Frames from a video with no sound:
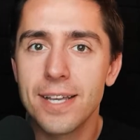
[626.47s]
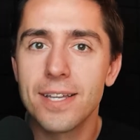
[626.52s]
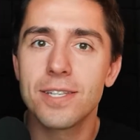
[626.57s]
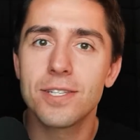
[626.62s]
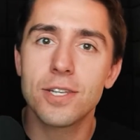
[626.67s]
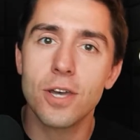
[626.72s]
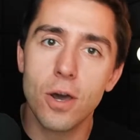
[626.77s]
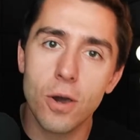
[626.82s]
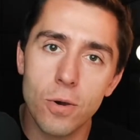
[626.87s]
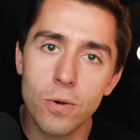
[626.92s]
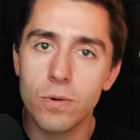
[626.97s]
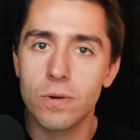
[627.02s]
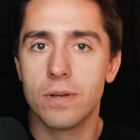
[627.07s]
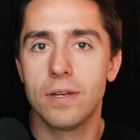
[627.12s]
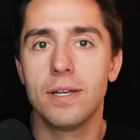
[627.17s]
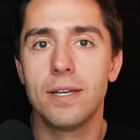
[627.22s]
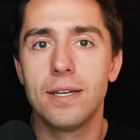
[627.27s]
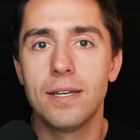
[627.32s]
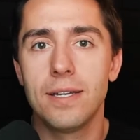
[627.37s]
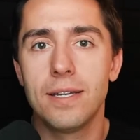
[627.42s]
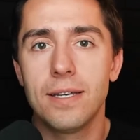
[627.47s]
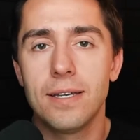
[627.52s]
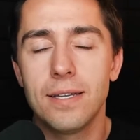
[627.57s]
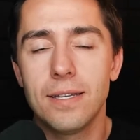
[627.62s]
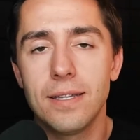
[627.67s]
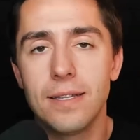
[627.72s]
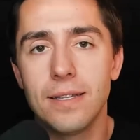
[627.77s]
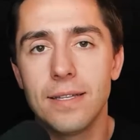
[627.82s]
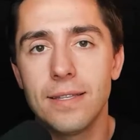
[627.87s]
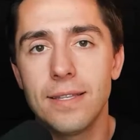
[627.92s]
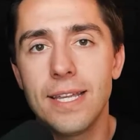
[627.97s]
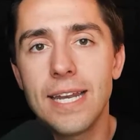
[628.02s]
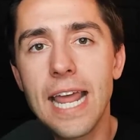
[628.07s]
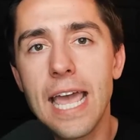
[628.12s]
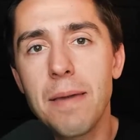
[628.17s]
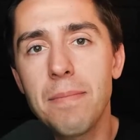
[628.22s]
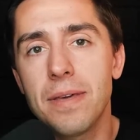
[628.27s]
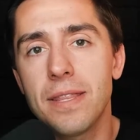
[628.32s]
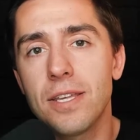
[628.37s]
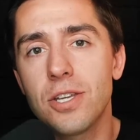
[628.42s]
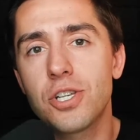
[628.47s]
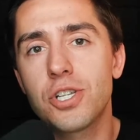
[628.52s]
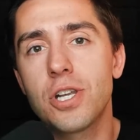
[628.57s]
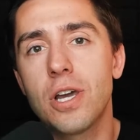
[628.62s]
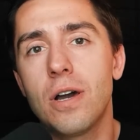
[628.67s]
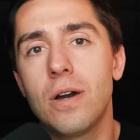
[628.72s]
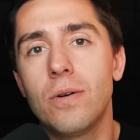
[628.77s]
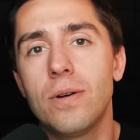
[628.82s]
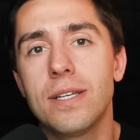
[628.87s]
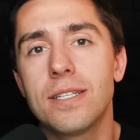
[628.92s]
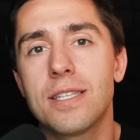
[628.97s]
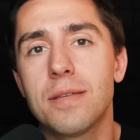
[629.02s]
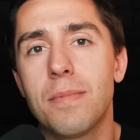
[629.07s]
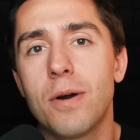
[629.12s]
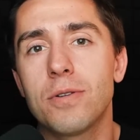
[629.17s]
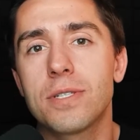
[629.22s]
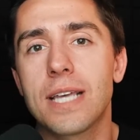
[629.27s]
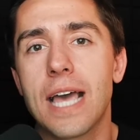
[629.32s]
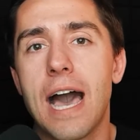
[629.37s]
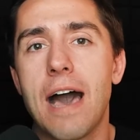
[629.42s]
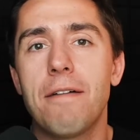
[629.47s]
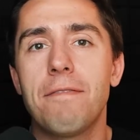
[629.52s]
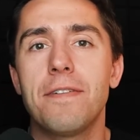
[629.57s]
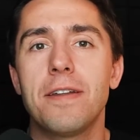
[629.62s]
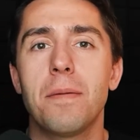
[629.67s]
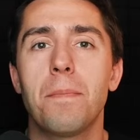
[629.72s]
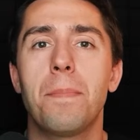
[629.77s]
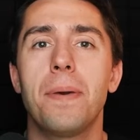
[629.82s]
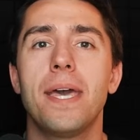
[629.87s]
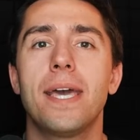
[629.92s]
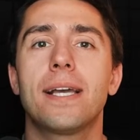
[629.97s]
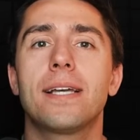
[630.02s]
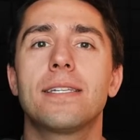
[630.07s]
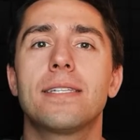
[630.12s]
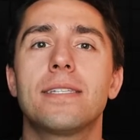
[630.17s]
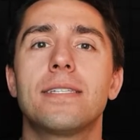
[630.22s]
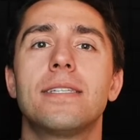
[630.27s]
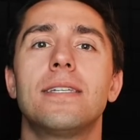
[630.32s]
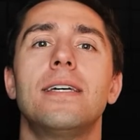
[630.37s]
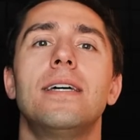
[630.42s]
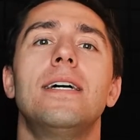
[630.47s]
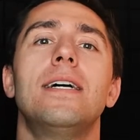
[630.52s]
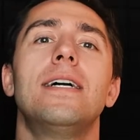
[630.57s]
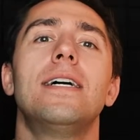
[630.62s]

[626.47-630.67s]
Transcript: So the name of this show is The Most Confident Picks.